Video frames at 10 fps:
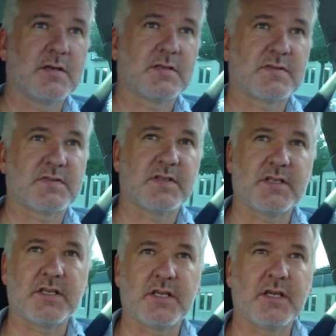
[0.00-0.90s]
Let's see,
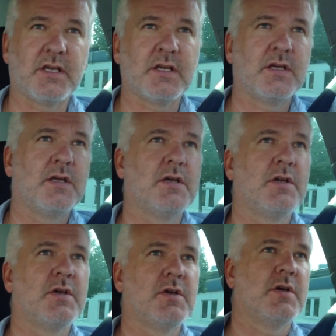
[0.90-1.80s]

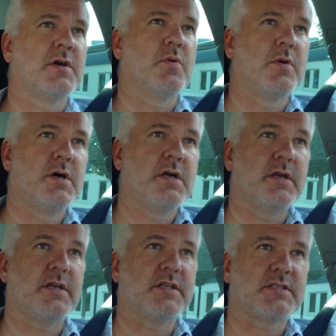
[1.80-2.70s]

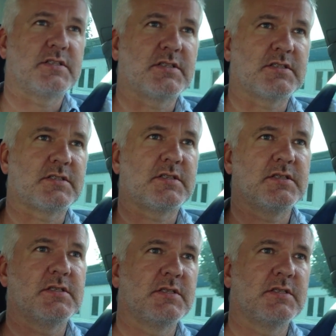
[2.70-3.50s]
where is it?